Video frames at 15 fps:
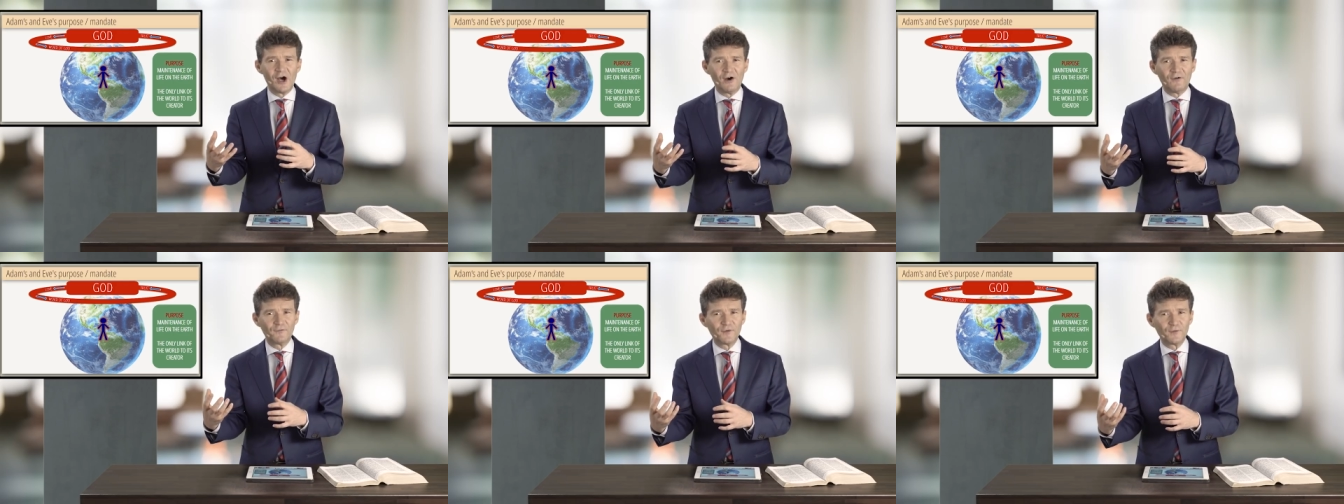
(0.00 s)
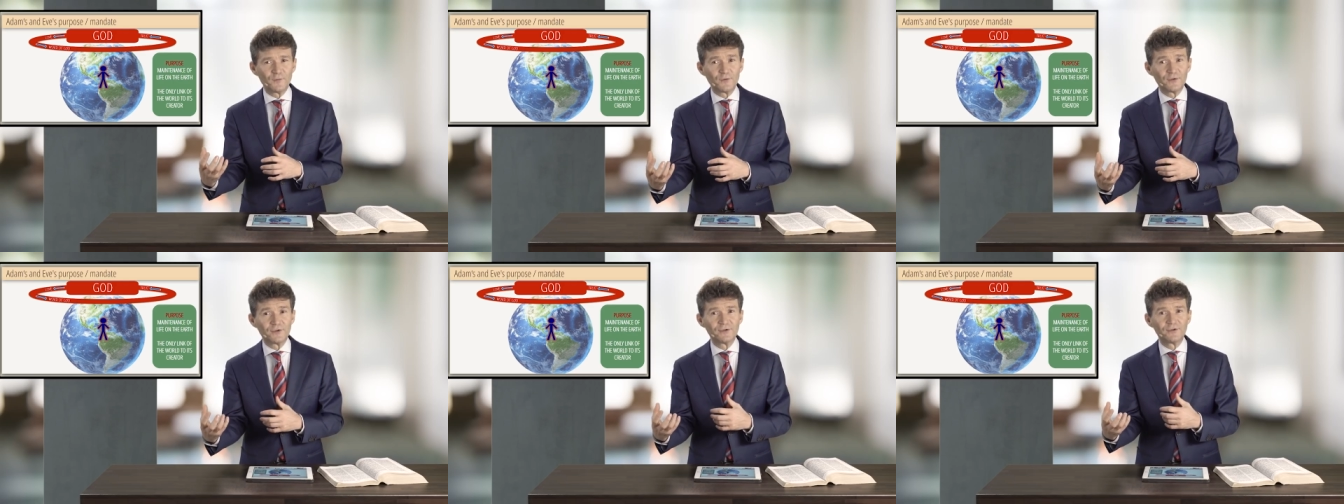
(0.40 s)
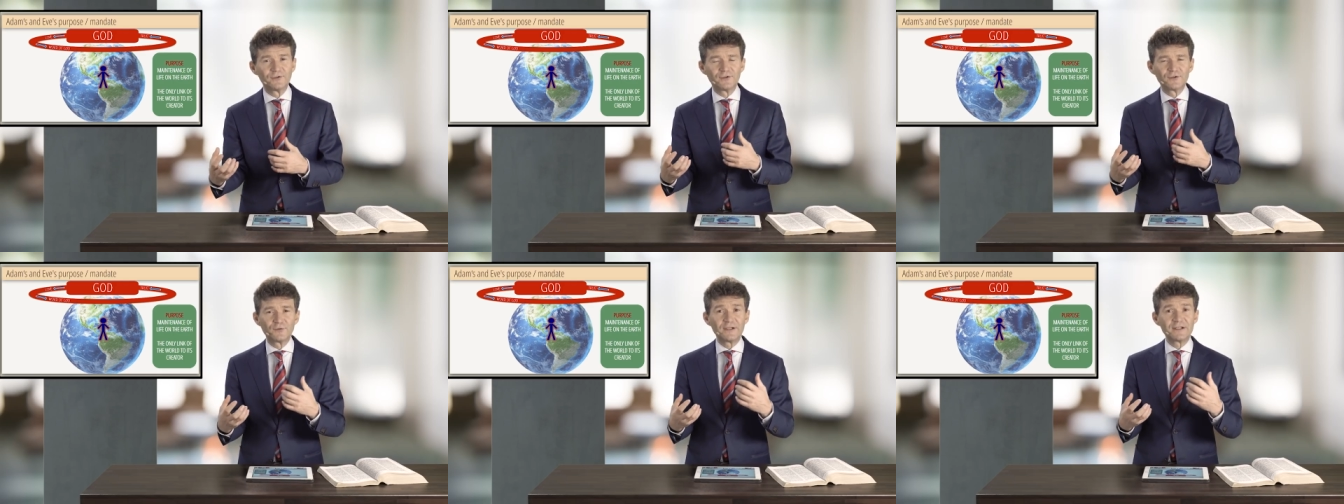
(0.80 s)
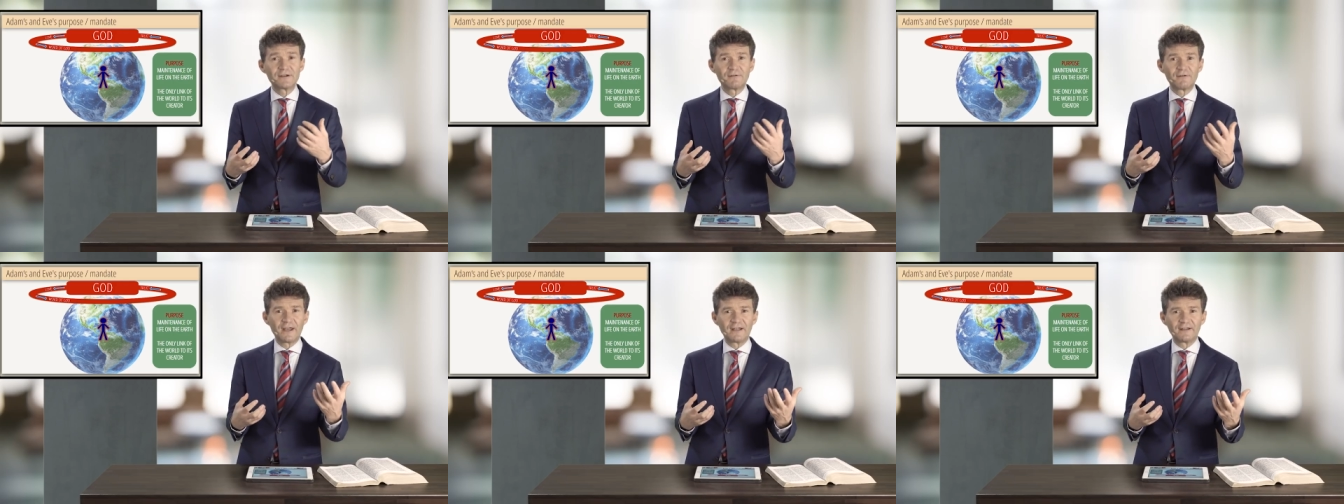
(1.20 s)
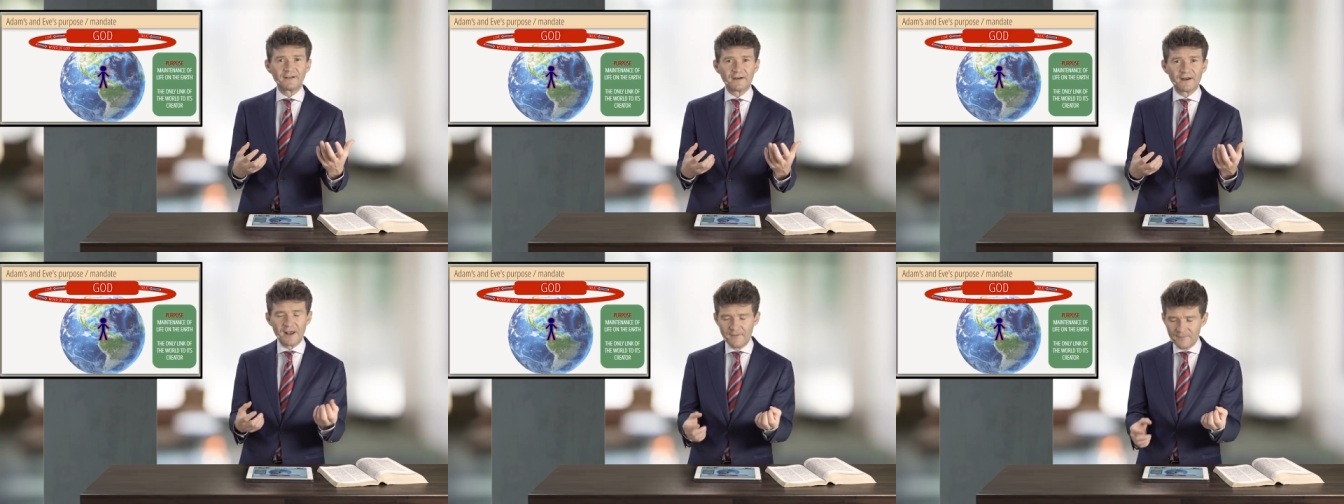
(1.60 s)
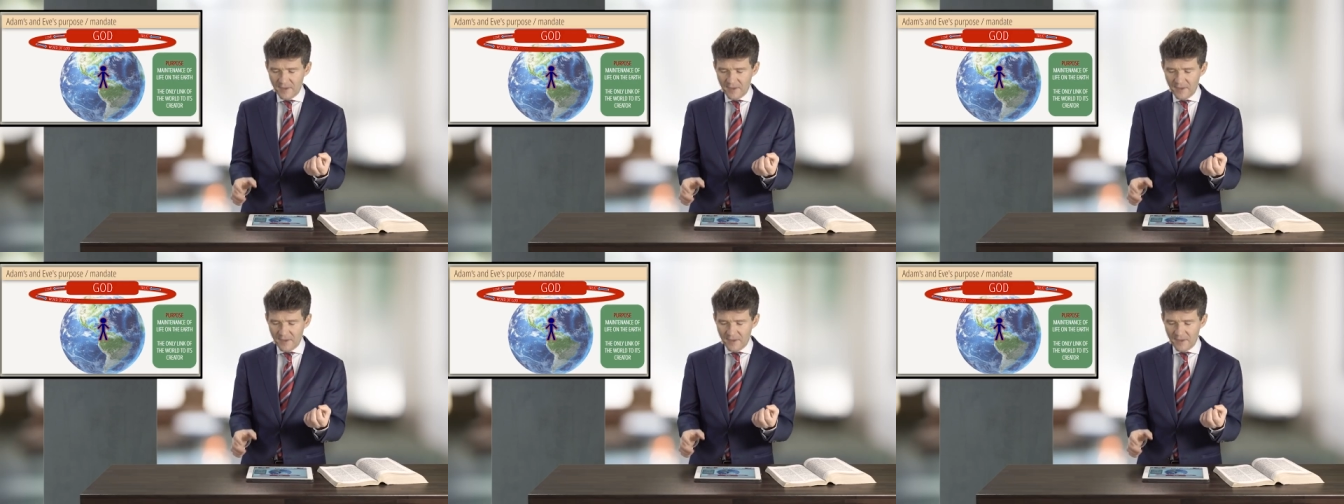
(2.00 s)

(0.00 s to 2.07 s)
of the world to its creator.